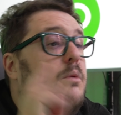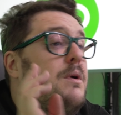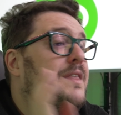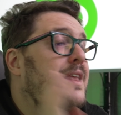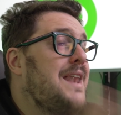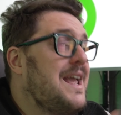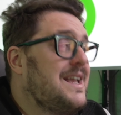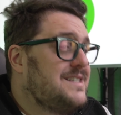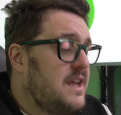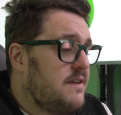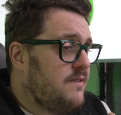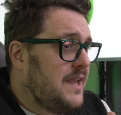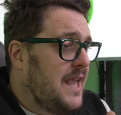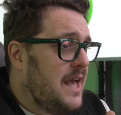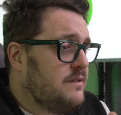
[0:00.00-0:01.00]
when the next set of
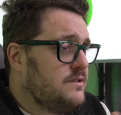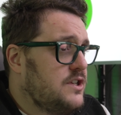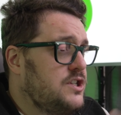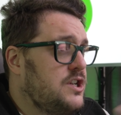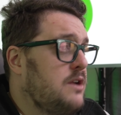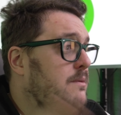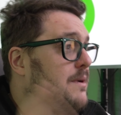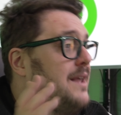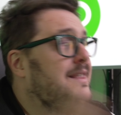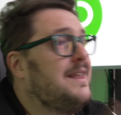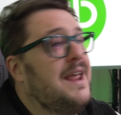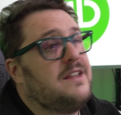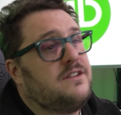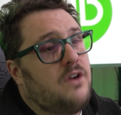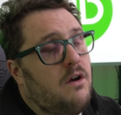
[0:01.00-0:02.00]
accounts are due and the
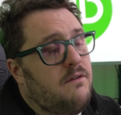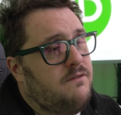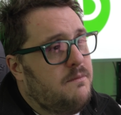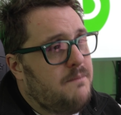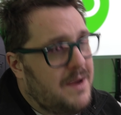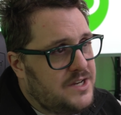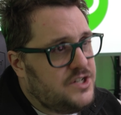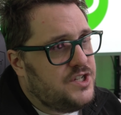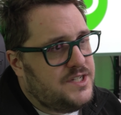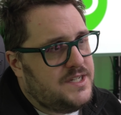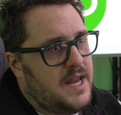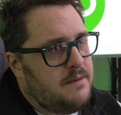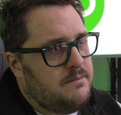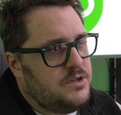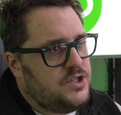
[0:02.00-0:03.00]
next confirmation
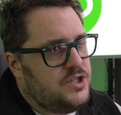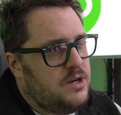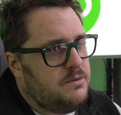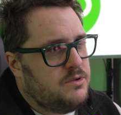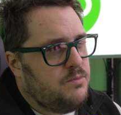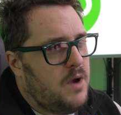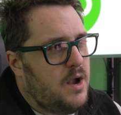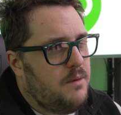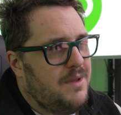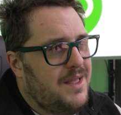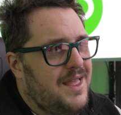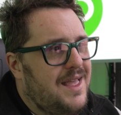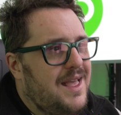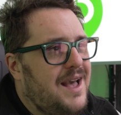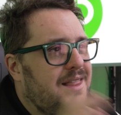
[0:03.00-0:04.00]
statement is due as well.
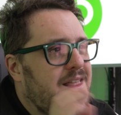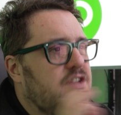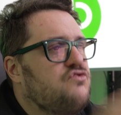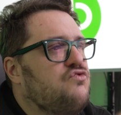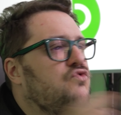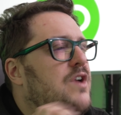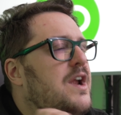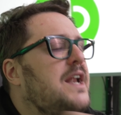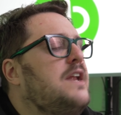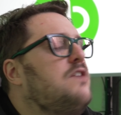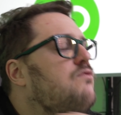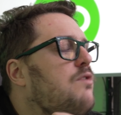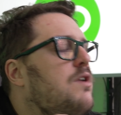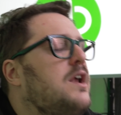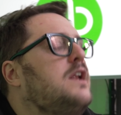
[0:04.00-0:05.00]
And that's really,
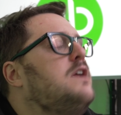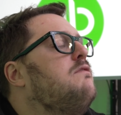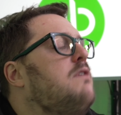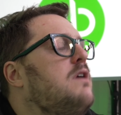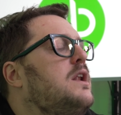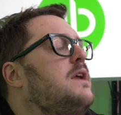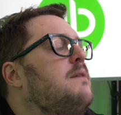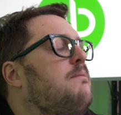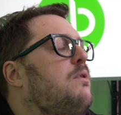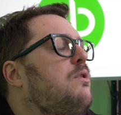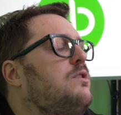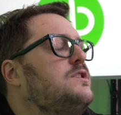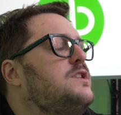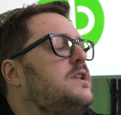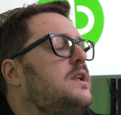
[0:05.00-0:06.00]
really, really
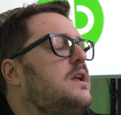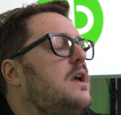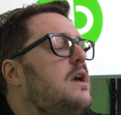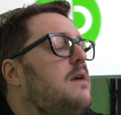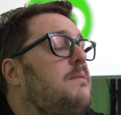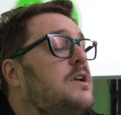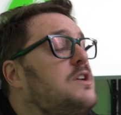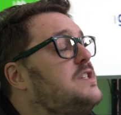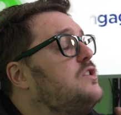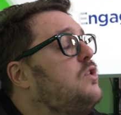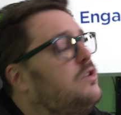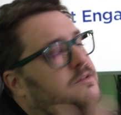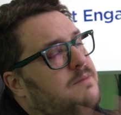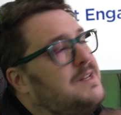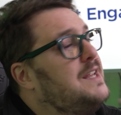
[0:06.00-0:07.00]
important because it's
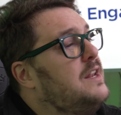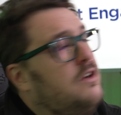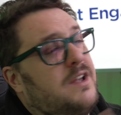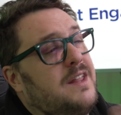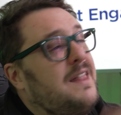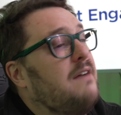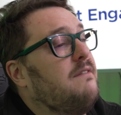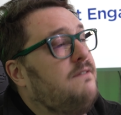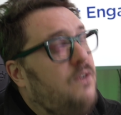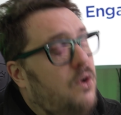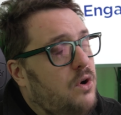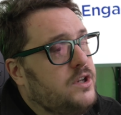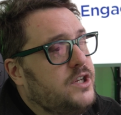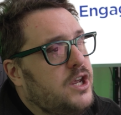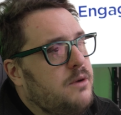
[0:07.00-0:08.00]
automatically looking that
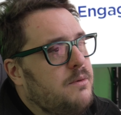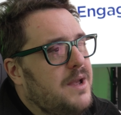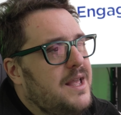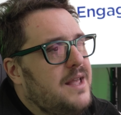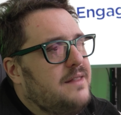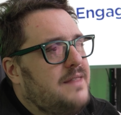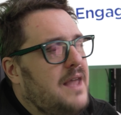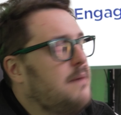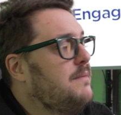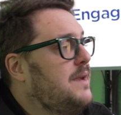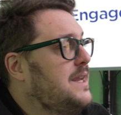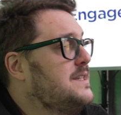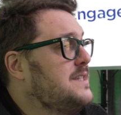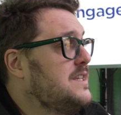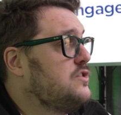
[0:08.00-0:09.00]
for you. That
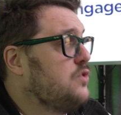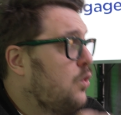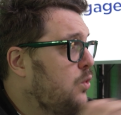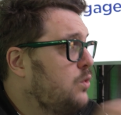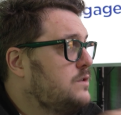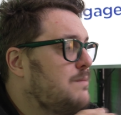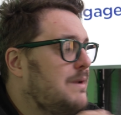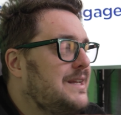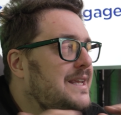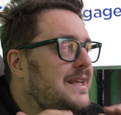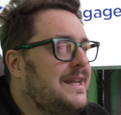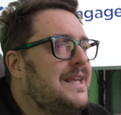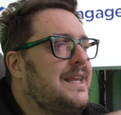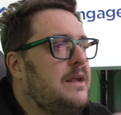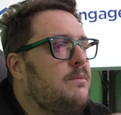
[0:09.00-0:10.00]
means it's automatically
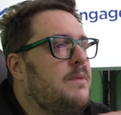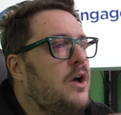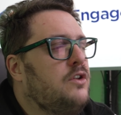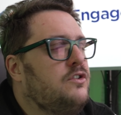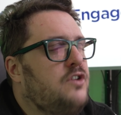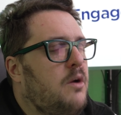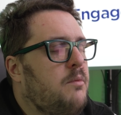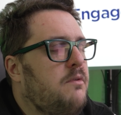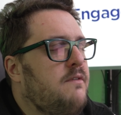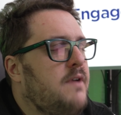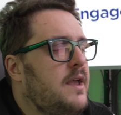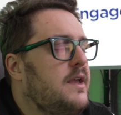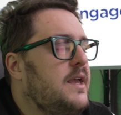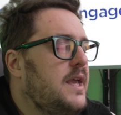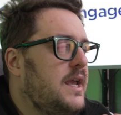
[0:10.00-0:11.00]
going to keep that on top of
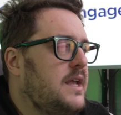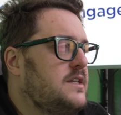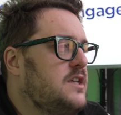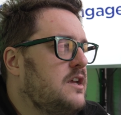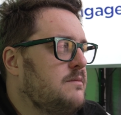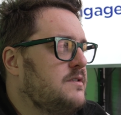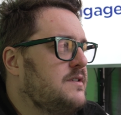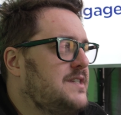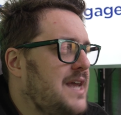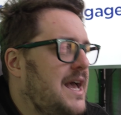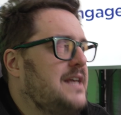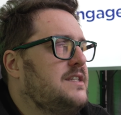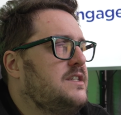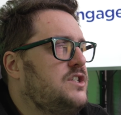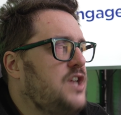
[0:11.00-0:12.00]
it in terms of
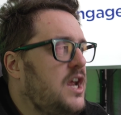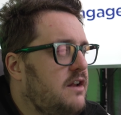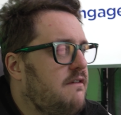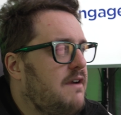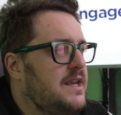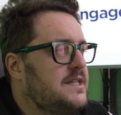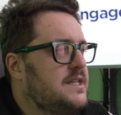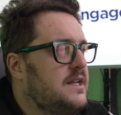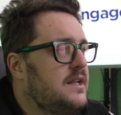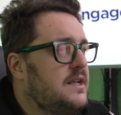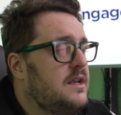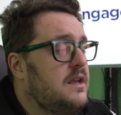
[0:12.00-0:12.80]
tasks generated,